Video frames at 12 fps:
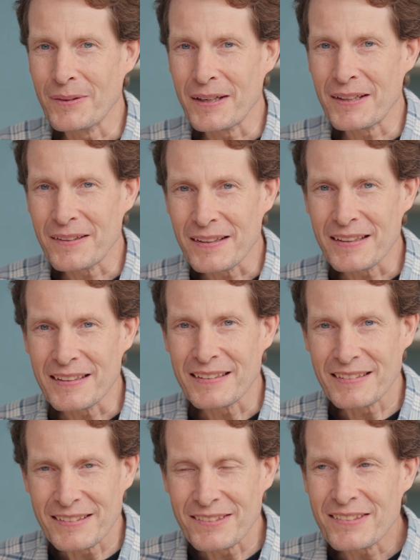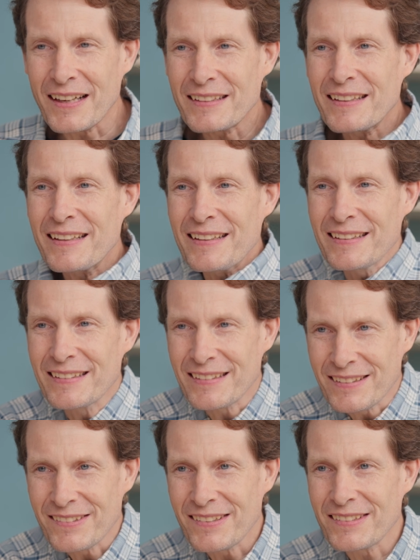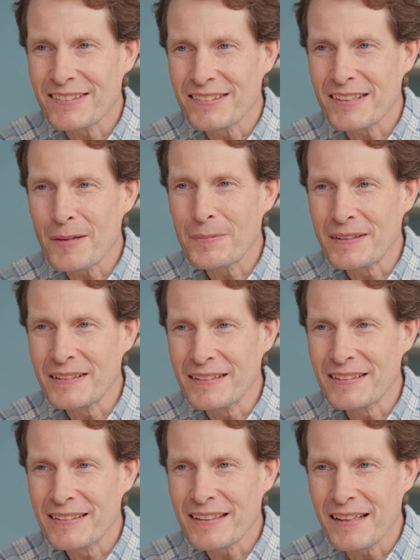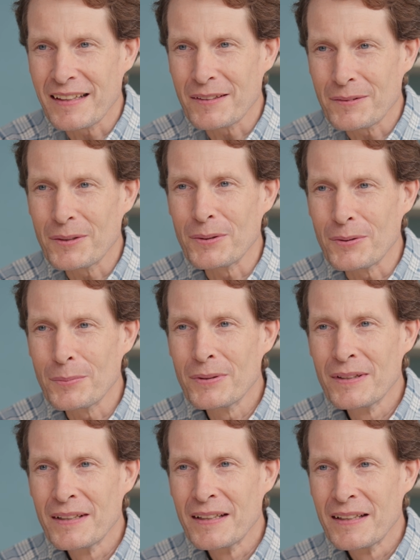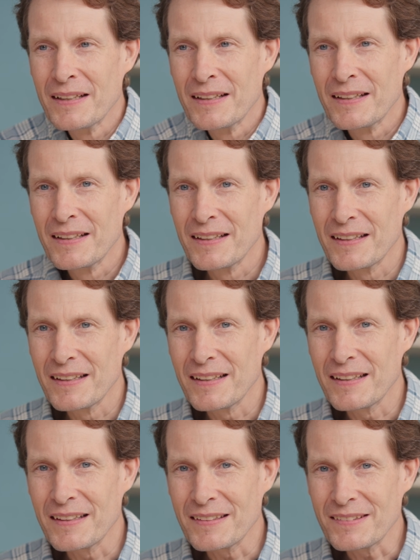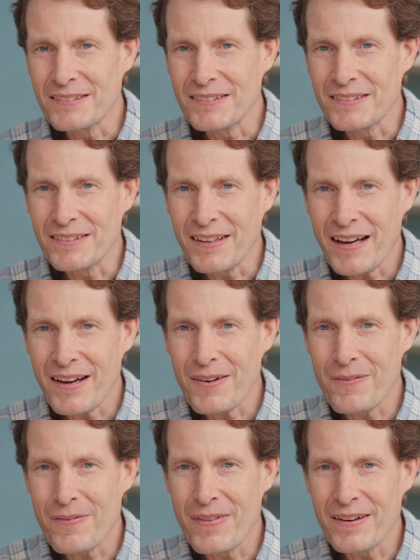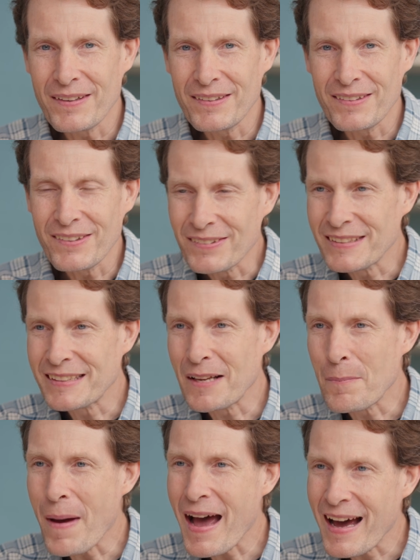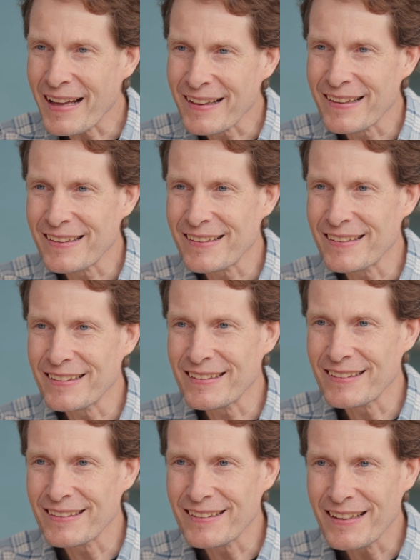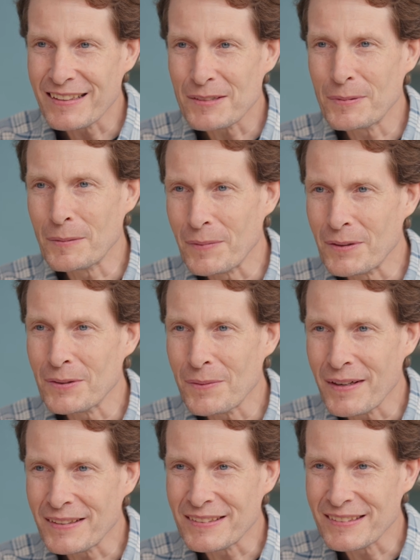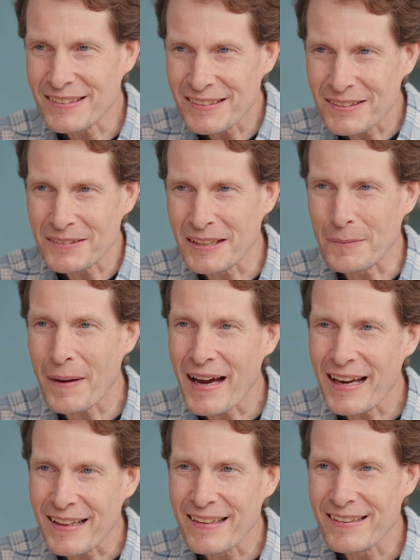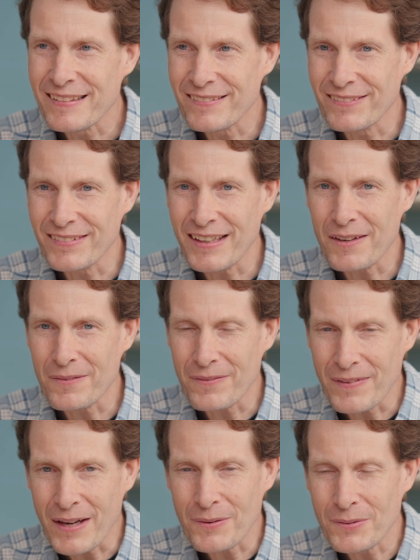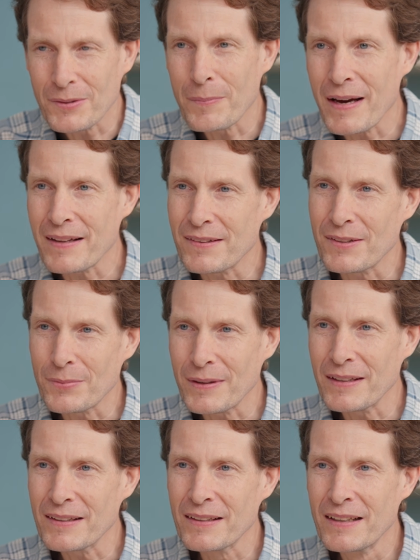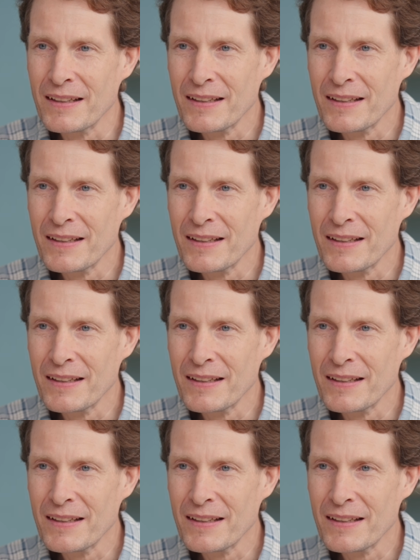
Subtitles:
wear a yukata, the traditional Japanese kind of like robe. You have the onsen baths, the hot spring mineral water soaking baths. And we have outdoor baths as well.